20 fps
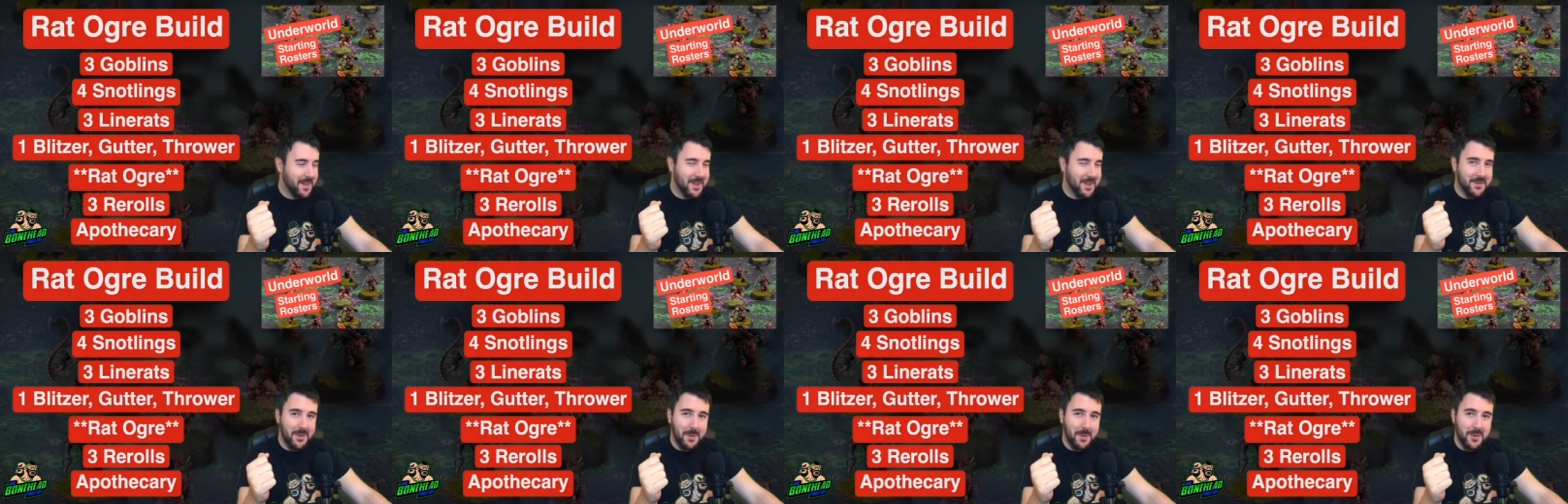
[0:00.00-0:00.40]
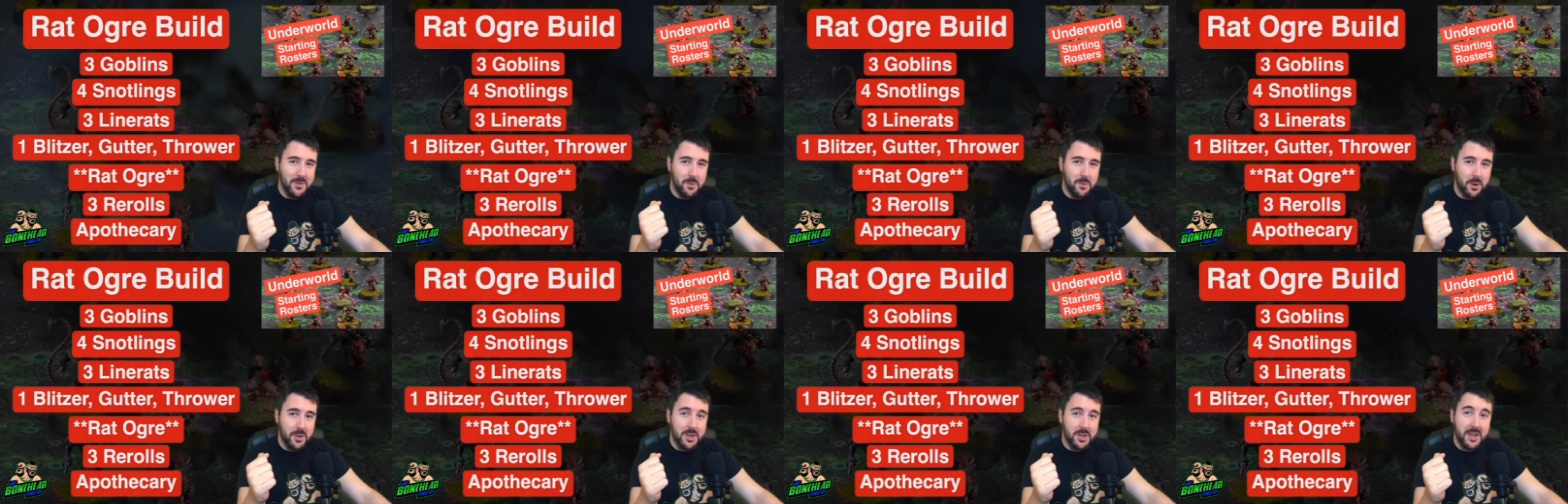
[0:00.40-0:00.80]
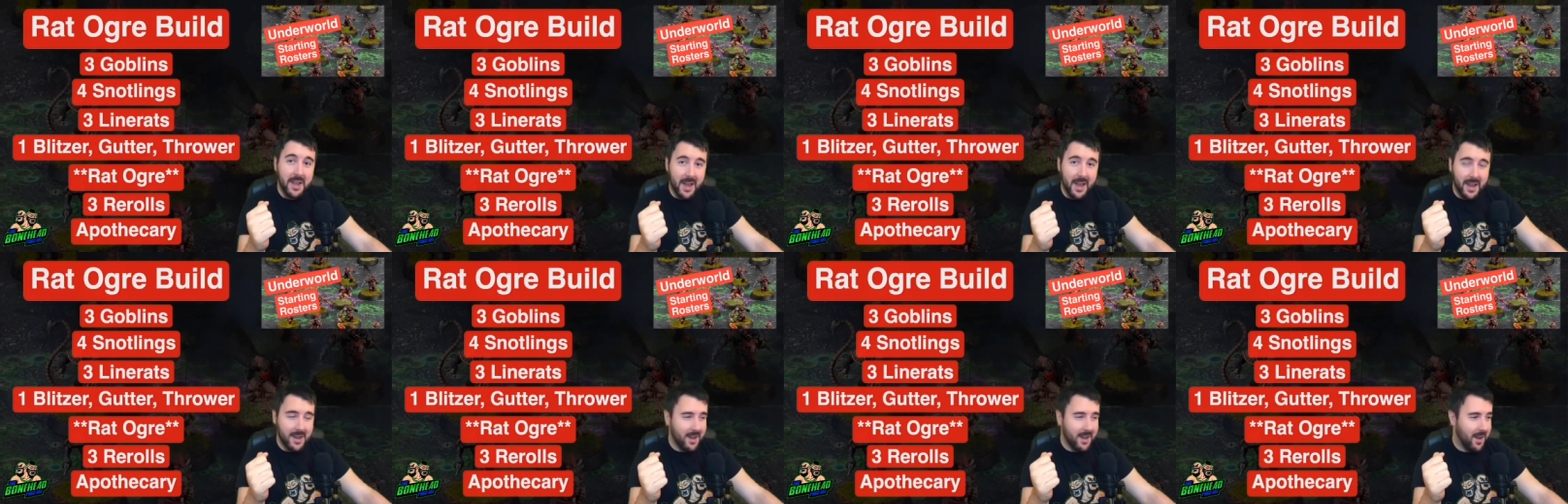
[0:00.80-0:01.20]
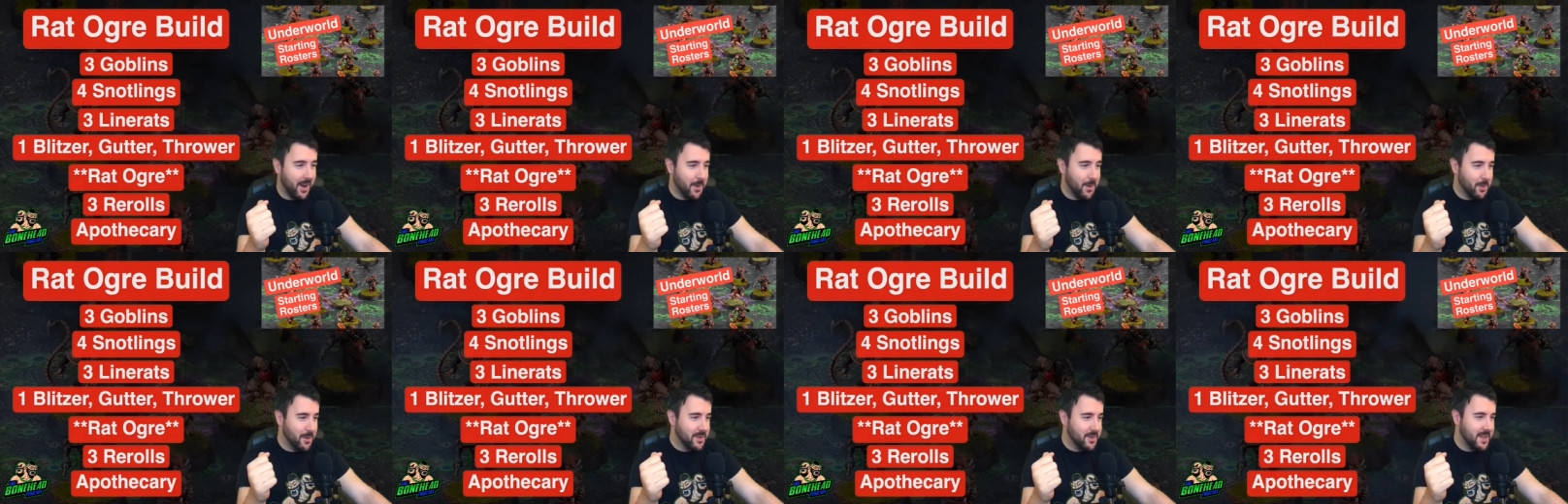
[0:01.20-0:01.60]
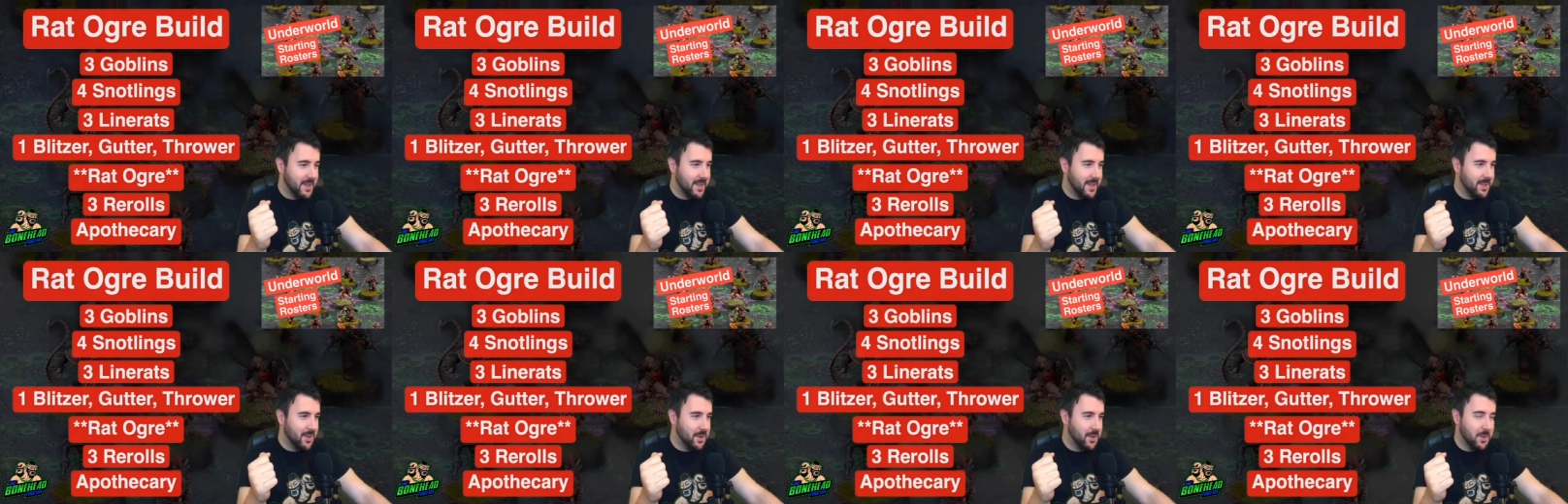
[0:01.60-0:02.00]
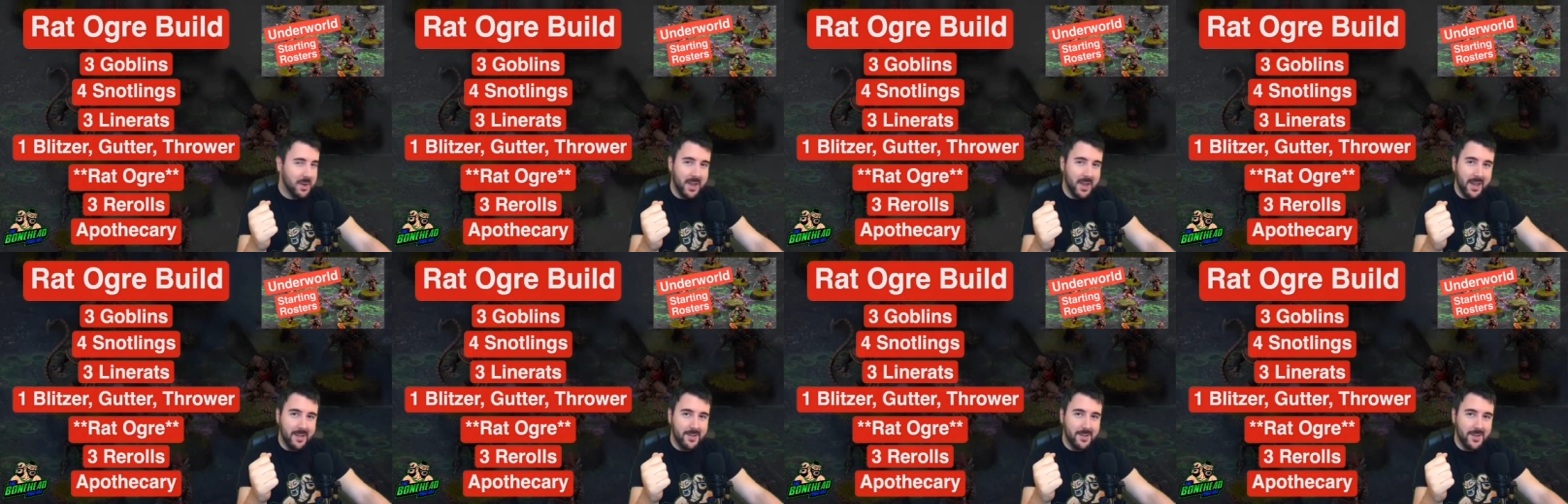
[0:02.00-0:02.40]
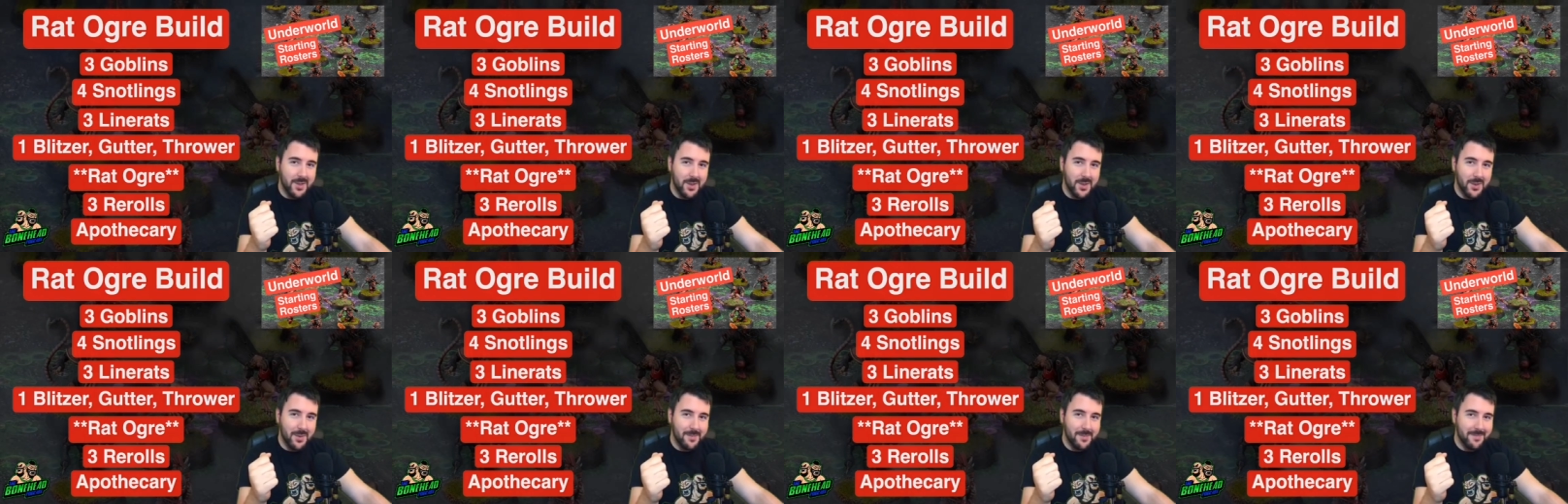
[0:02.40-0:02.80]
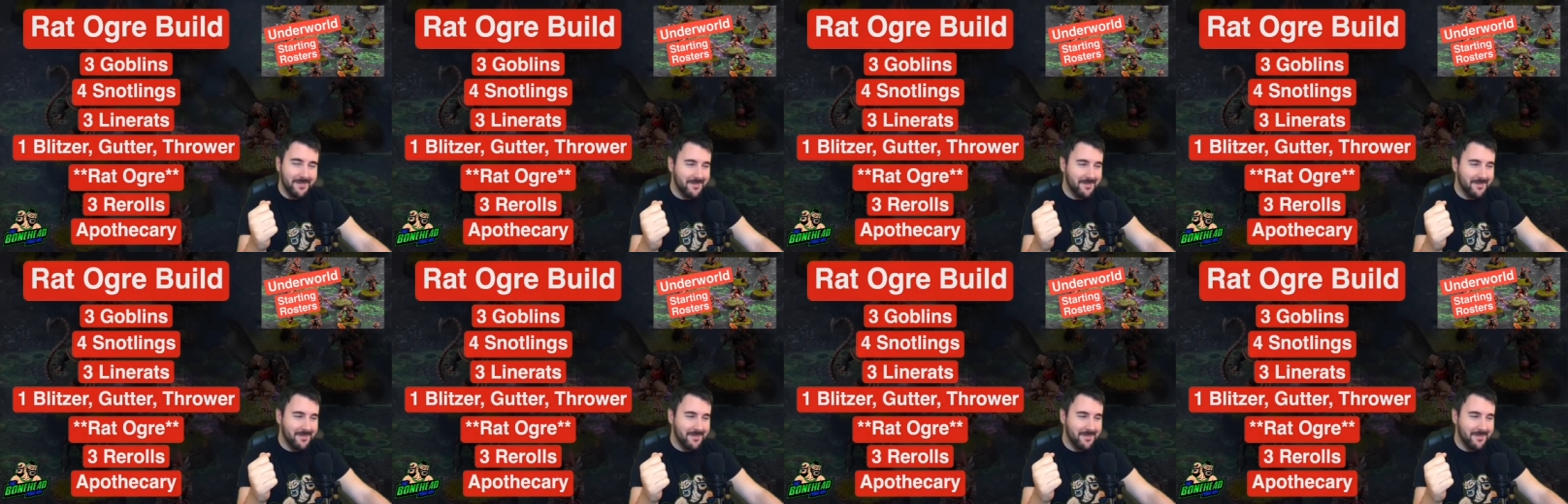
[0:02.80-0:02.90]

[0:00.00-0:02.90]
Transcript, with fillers: thanks very much for watching, and I will see you again soon.